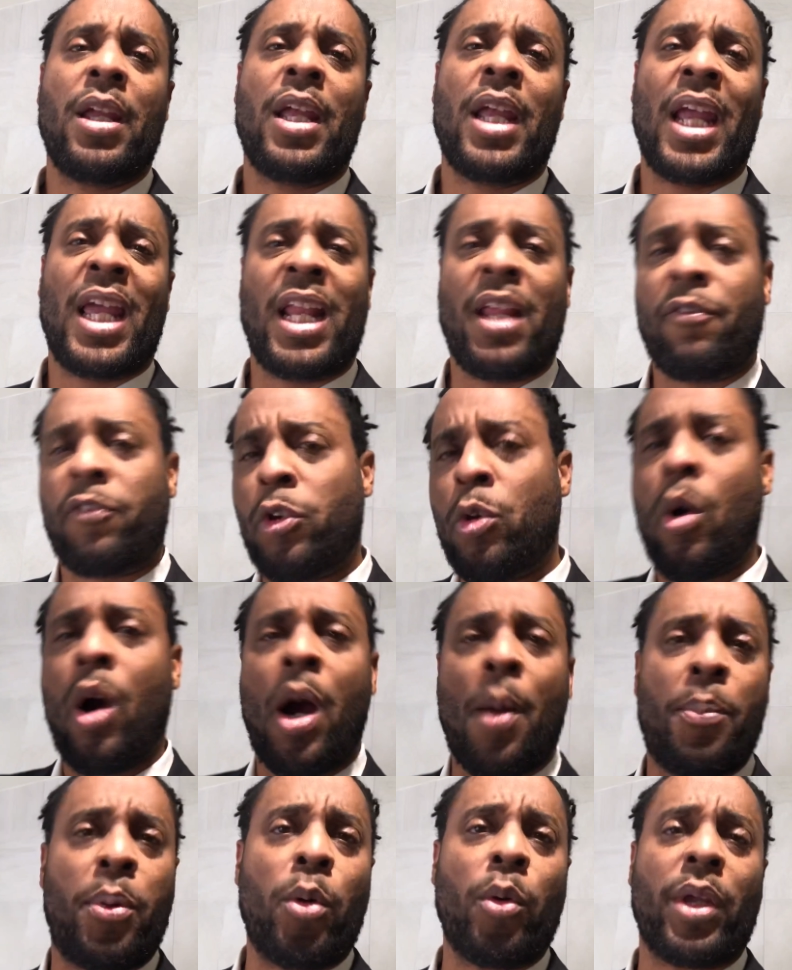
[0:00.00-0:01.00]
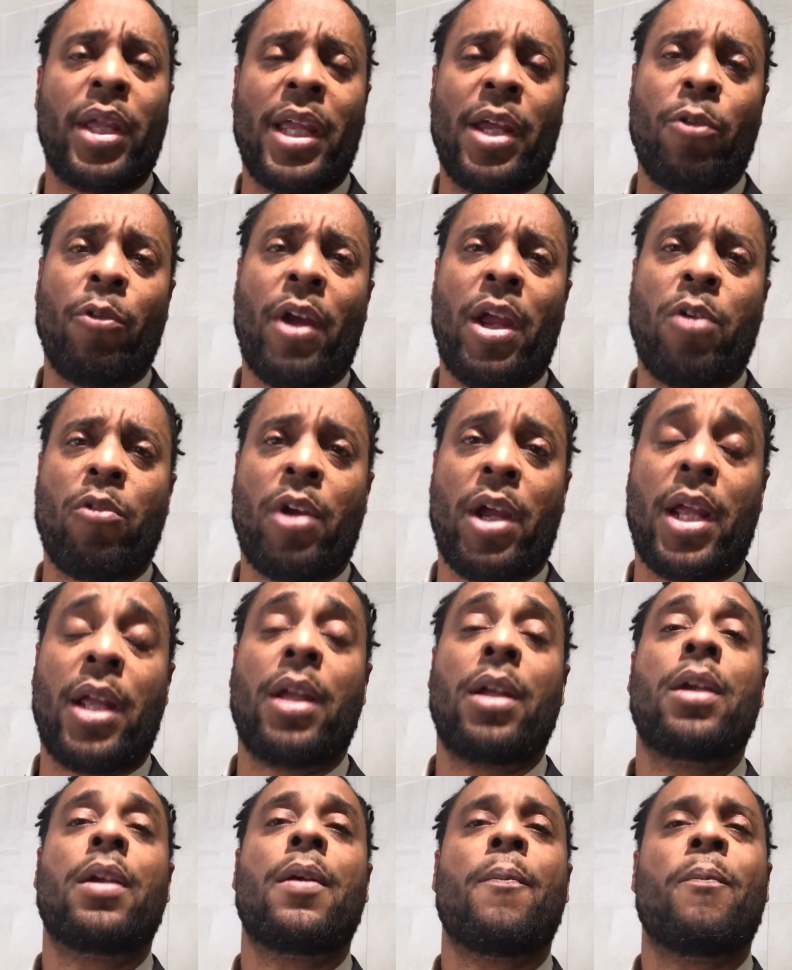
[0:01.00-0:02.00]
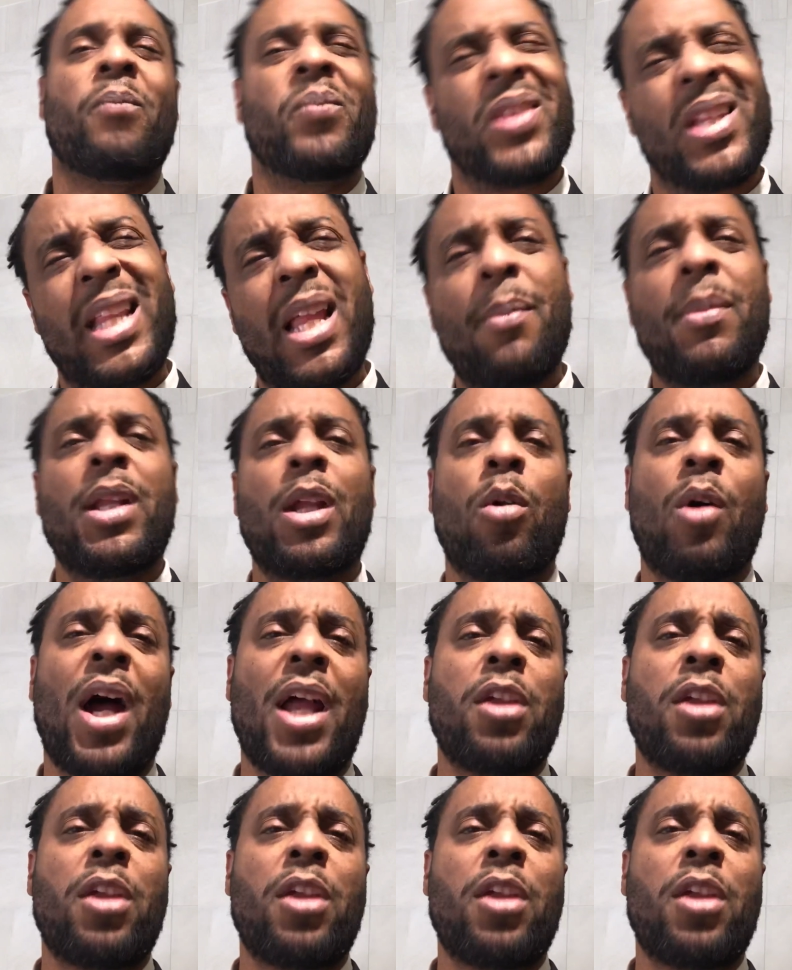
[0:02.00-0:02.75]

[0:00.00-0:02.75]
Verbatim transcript: And if you are Pookie and Ray Ray, let me know how